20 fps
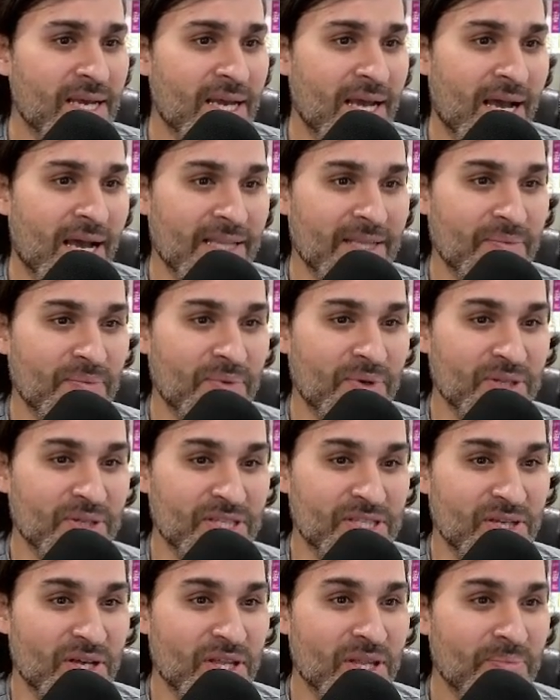And then we've got
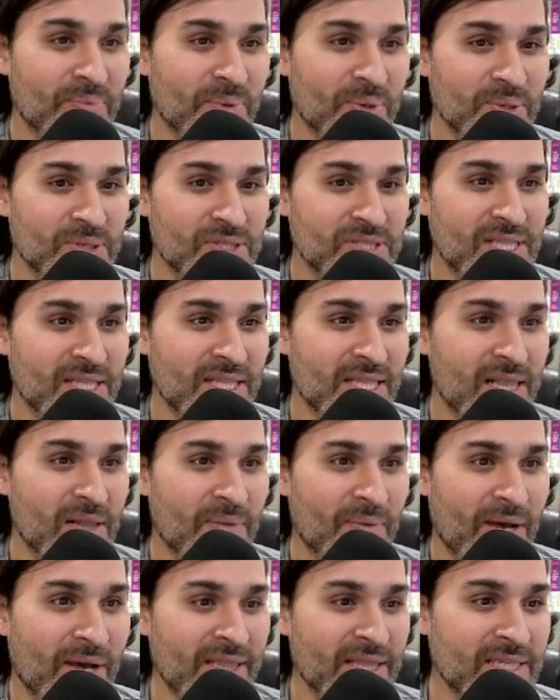this other post a little
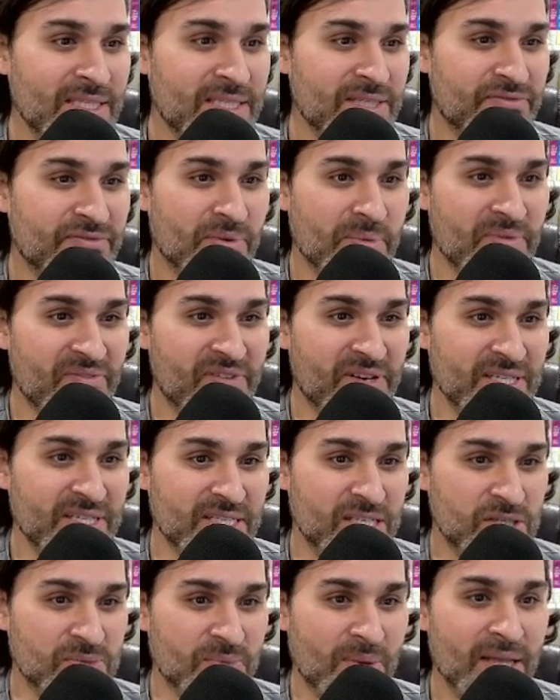while later from
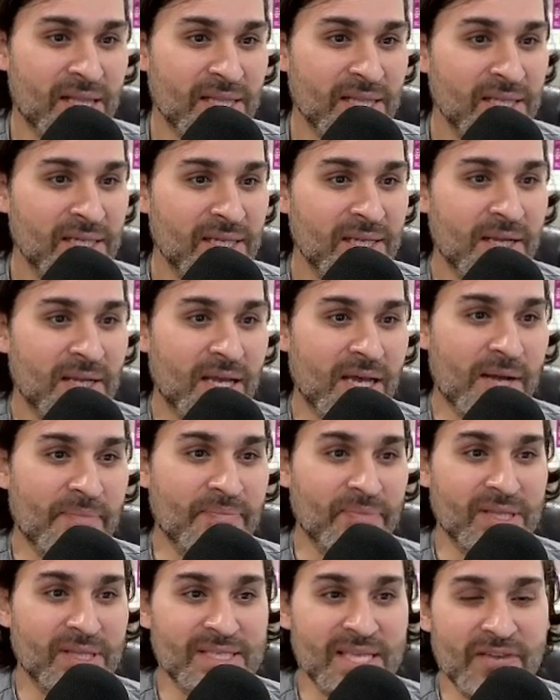events as well,
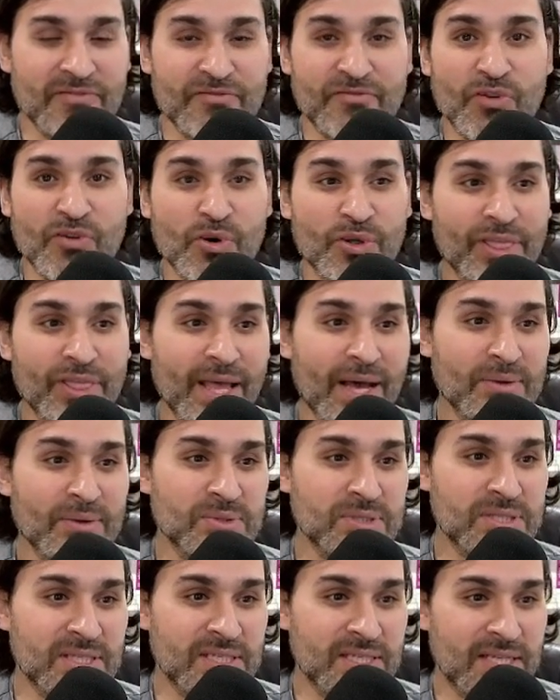saying
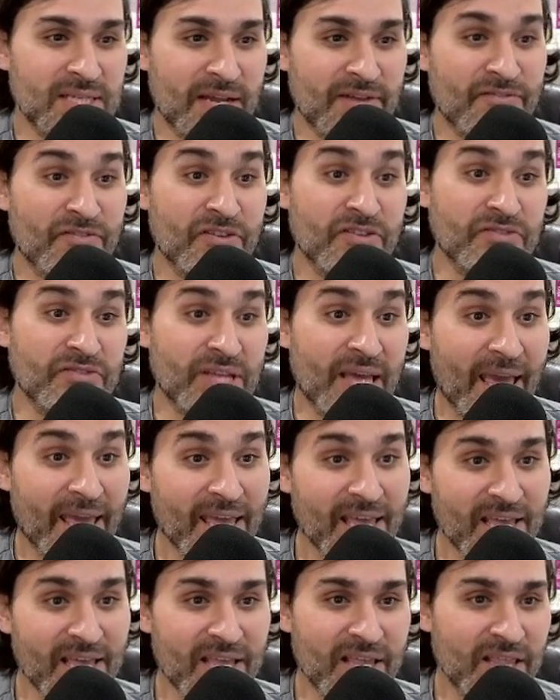
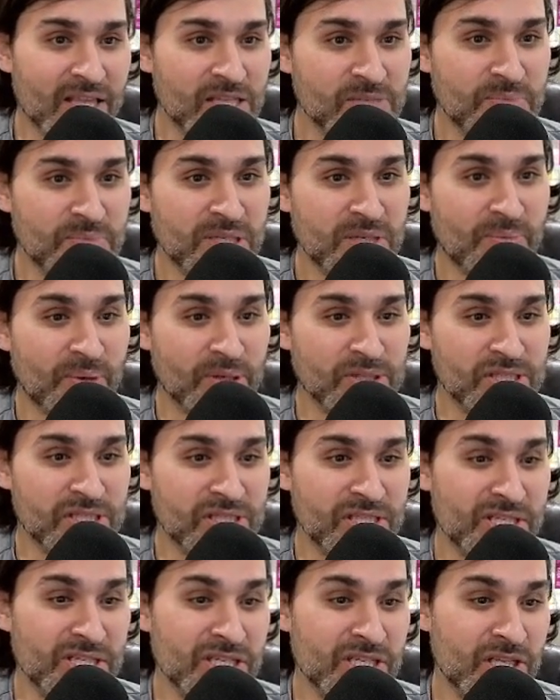4058 ETH has been
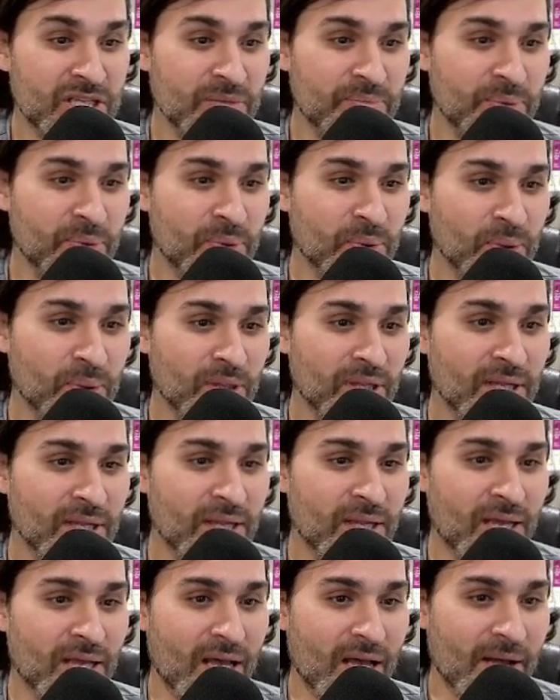deposited into the pool,
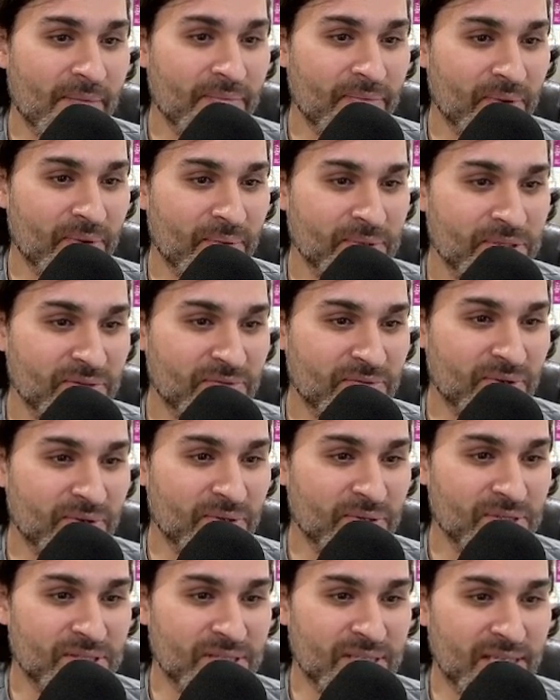which of
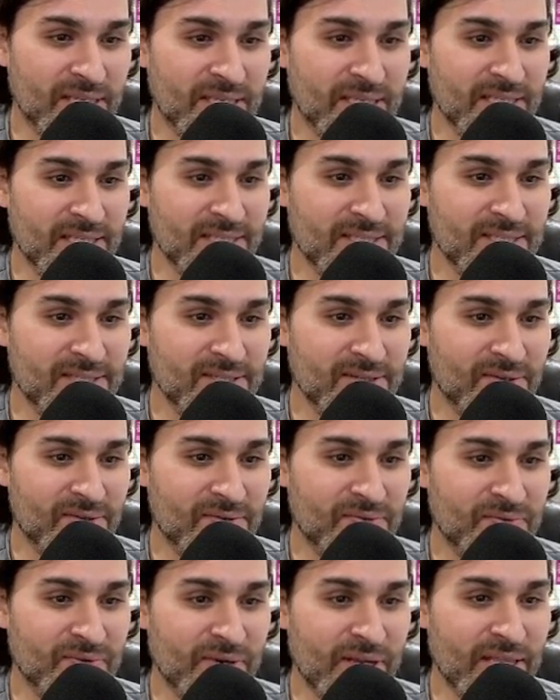course is
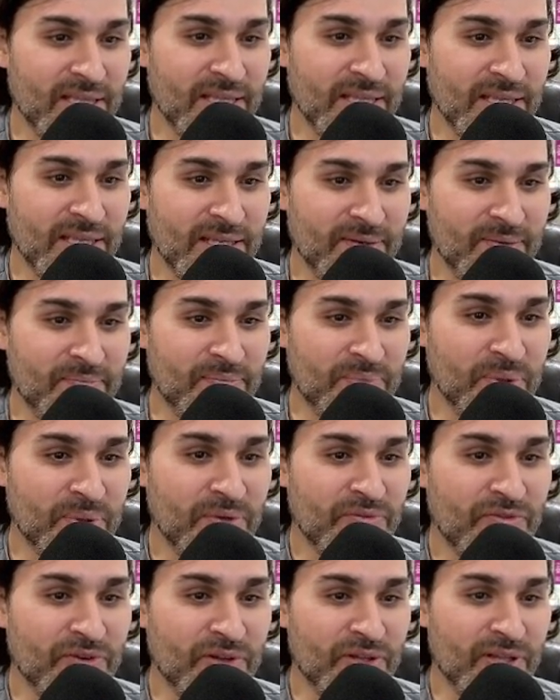really
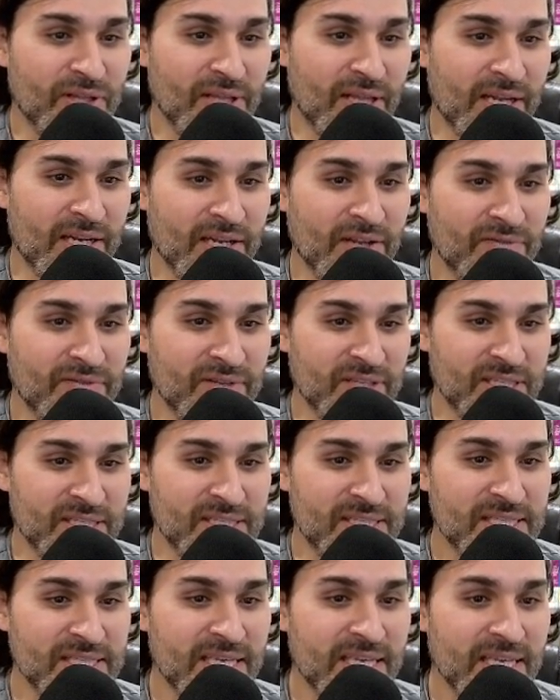beautiful and lovely to
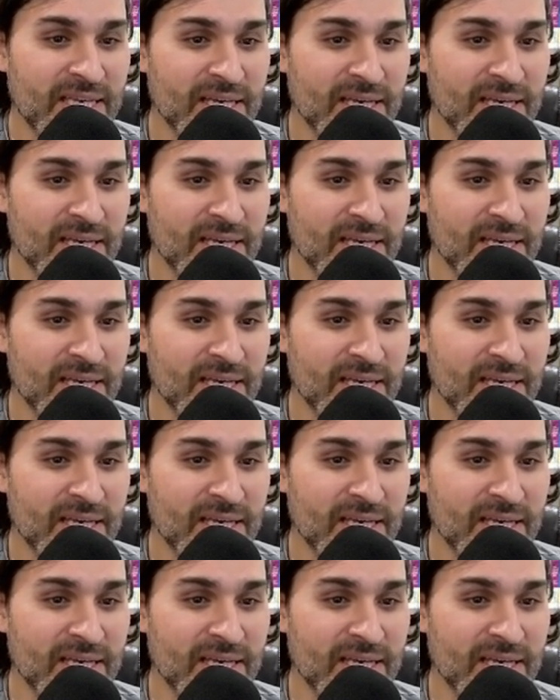see.